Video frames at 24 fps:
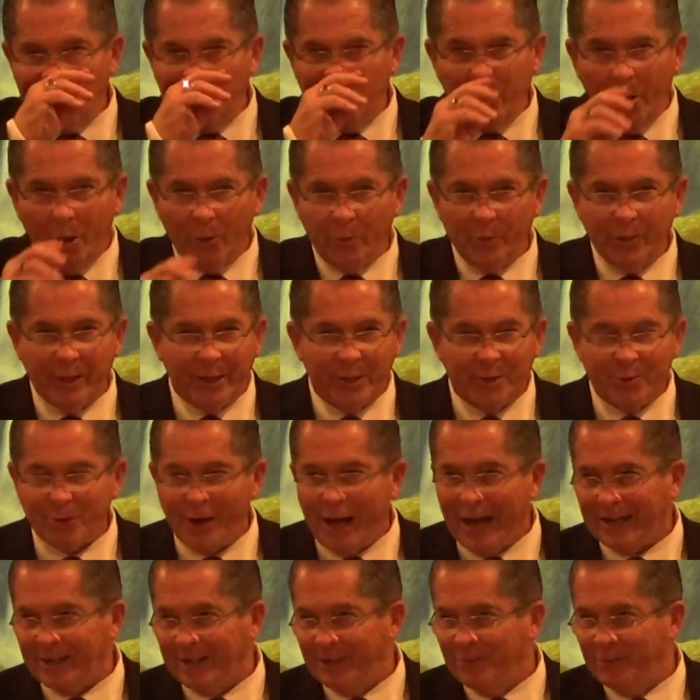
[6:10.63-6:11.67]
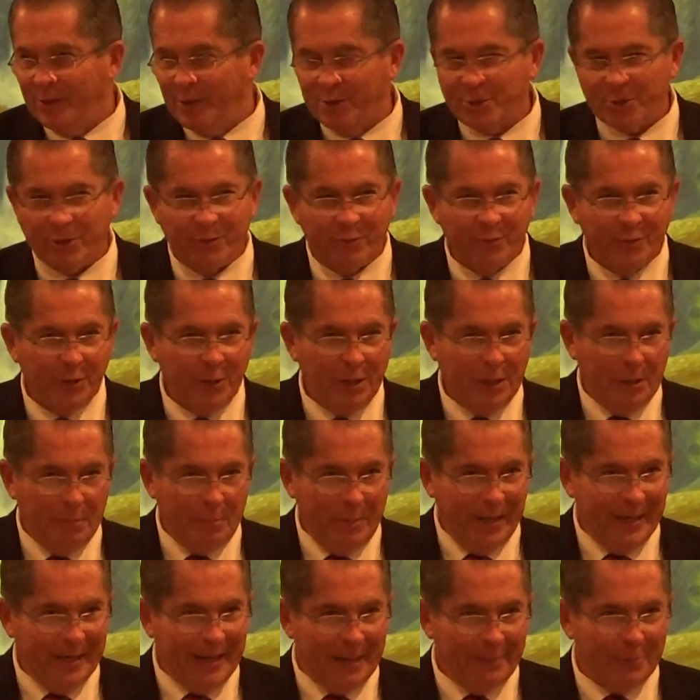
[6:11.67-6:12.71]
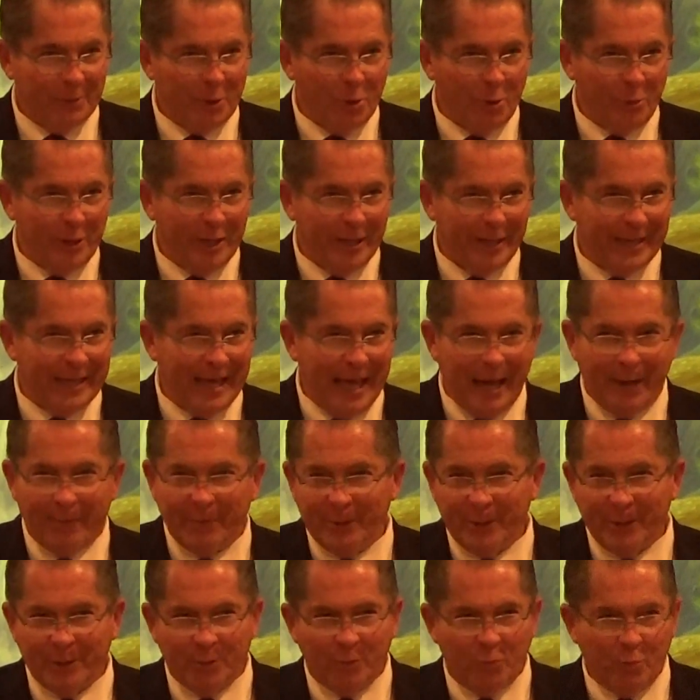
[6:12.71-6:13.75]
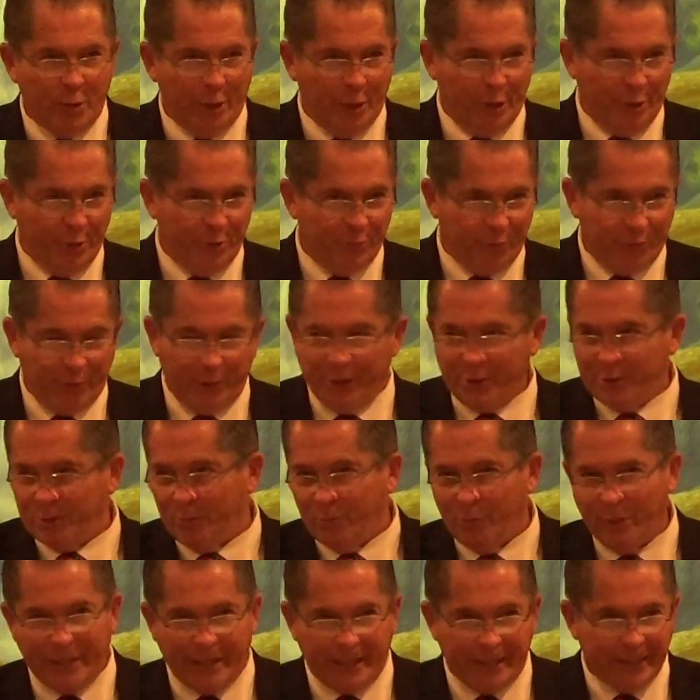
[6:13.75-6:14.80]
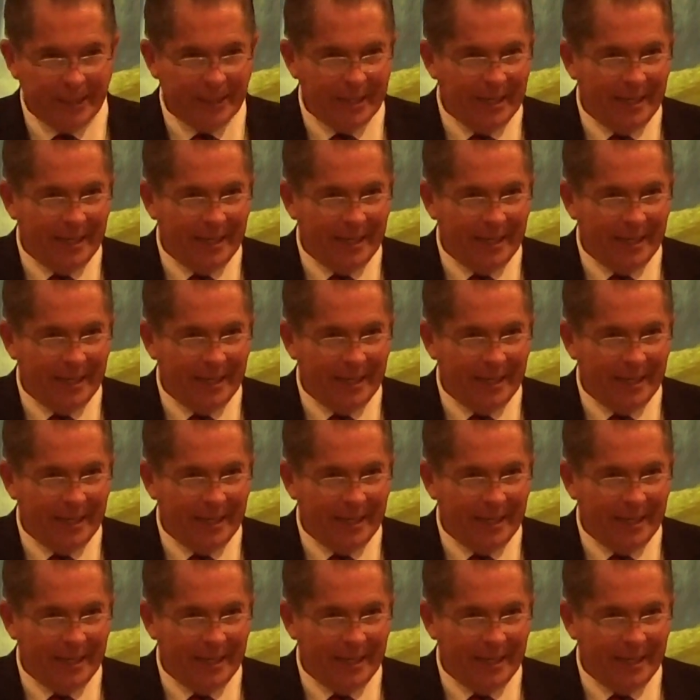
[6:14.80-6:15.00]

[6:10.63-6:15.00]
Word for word: know the attractiveness of being able to go get a cabin in the woods for just a week